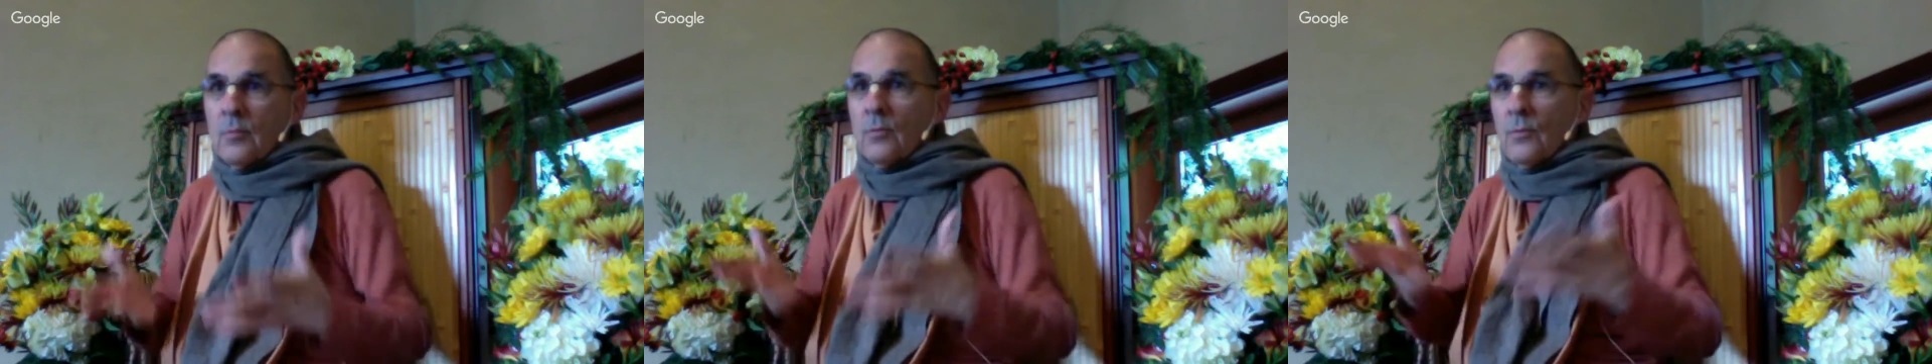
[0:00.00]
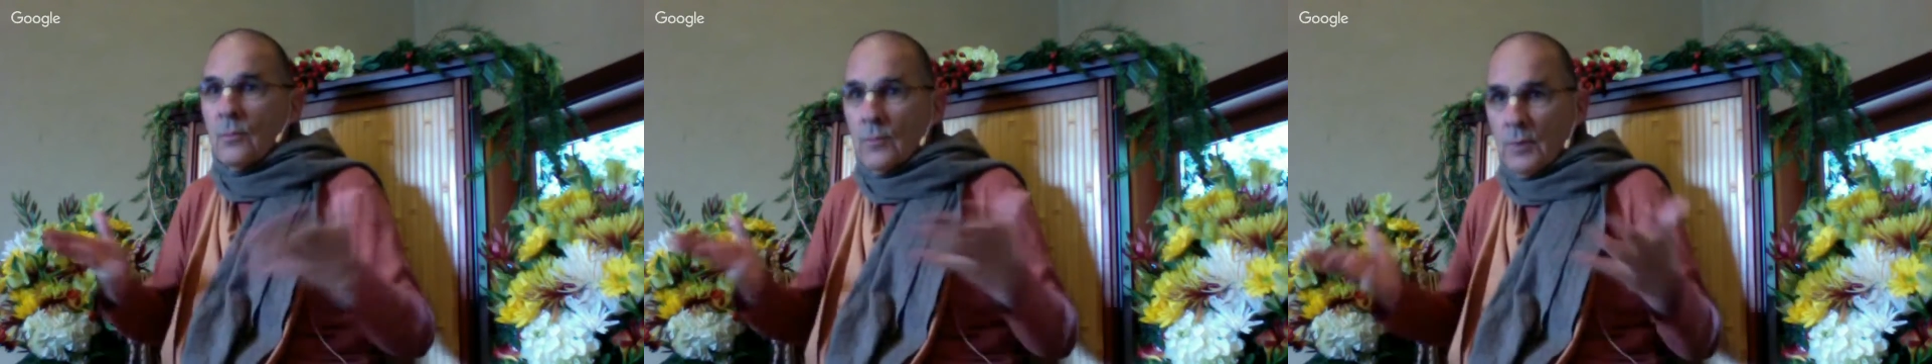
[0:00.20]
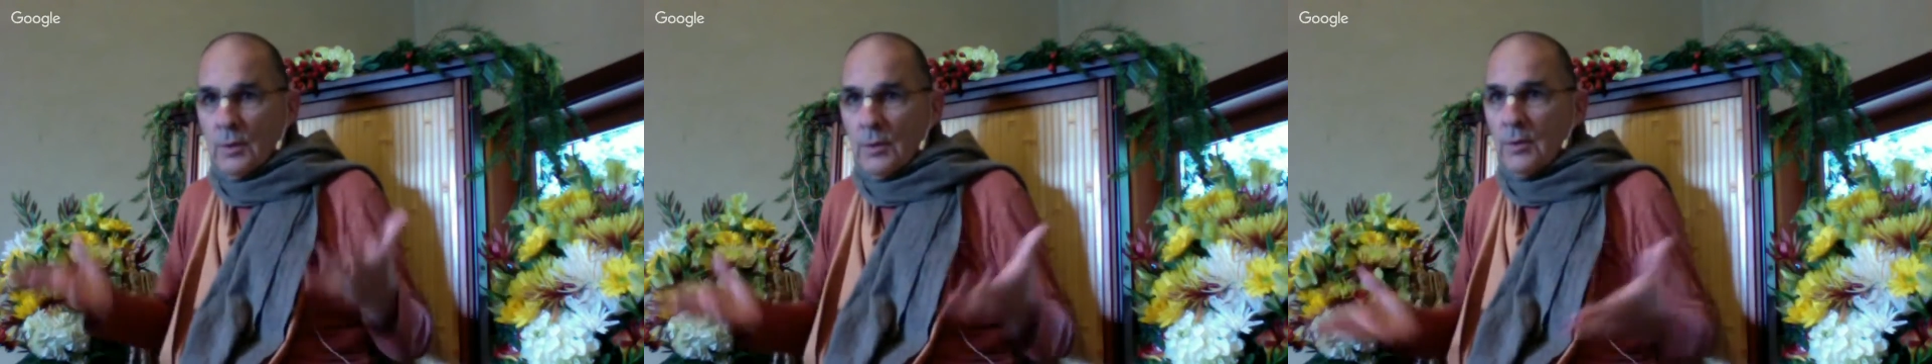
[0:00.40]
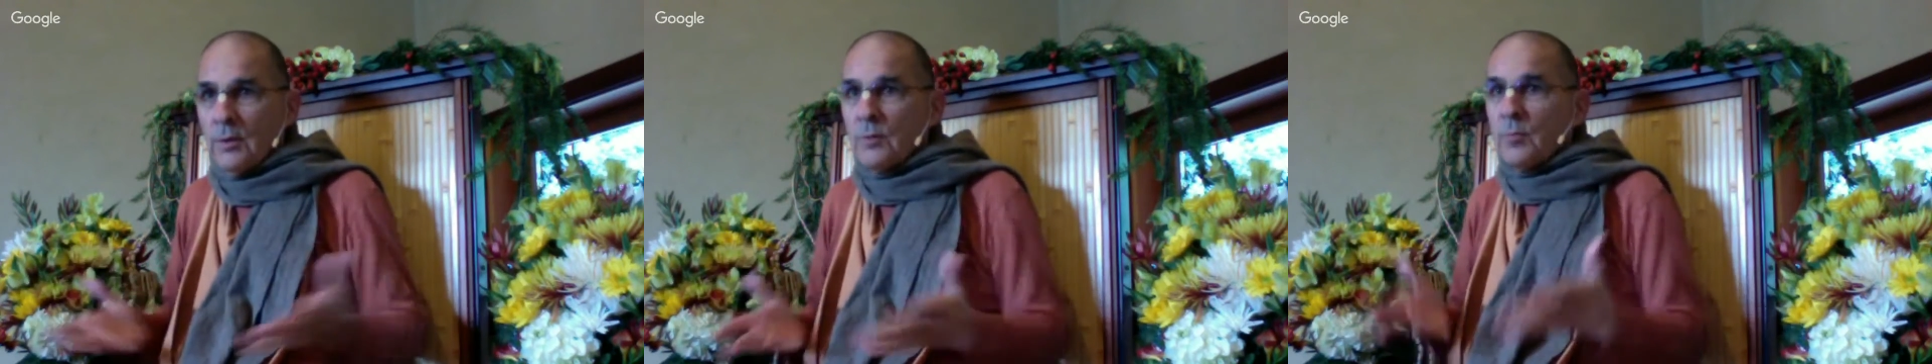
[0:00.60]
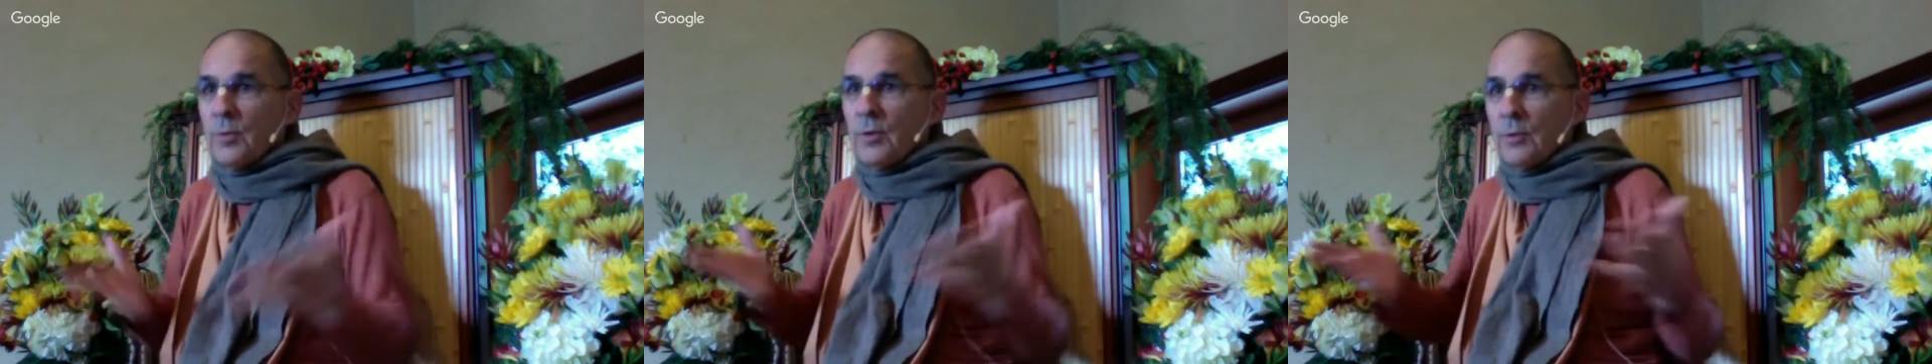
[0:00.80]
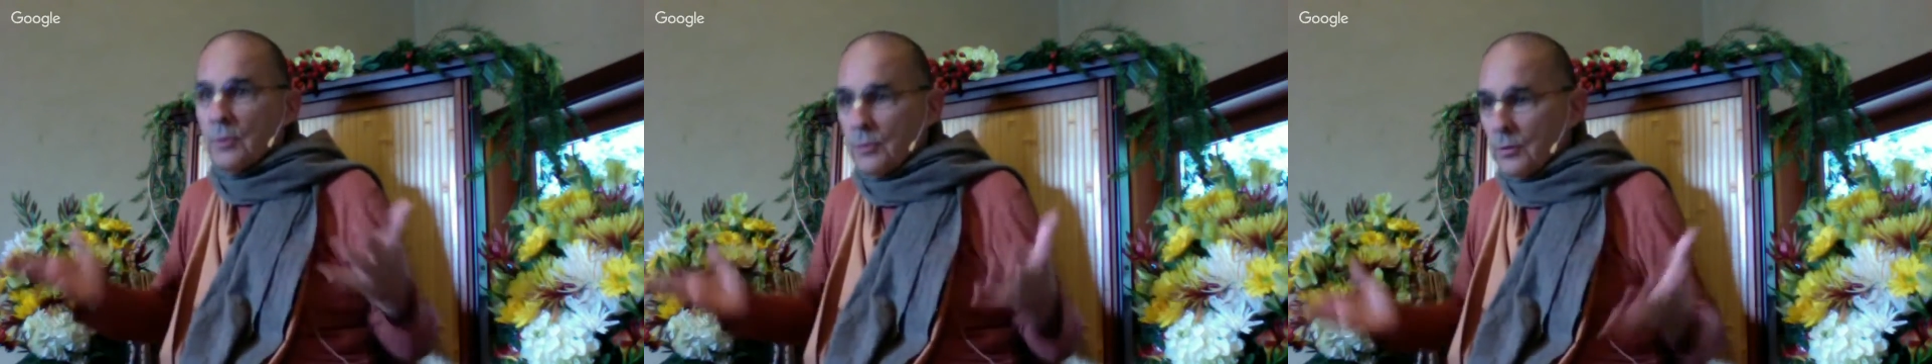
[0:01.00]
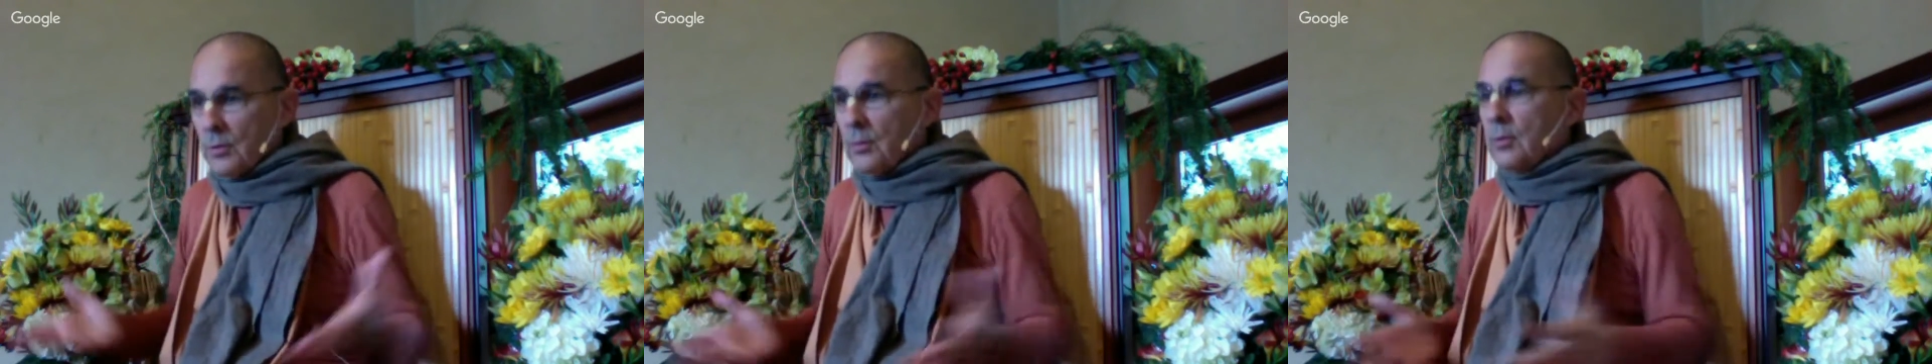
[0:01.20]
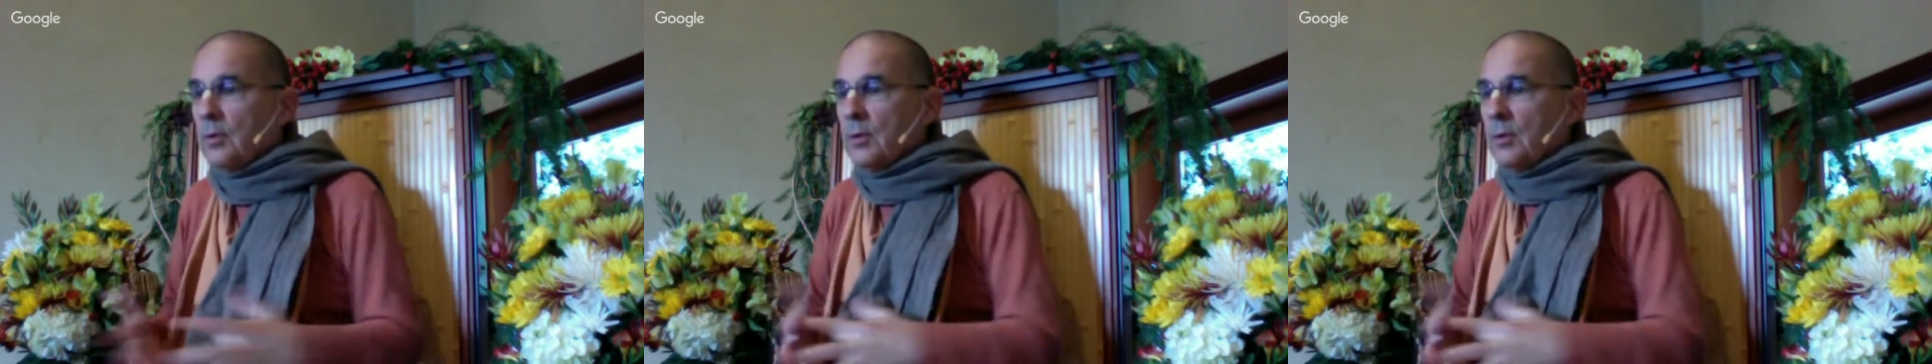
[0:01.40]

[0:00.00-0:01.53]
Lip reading: within the spiritual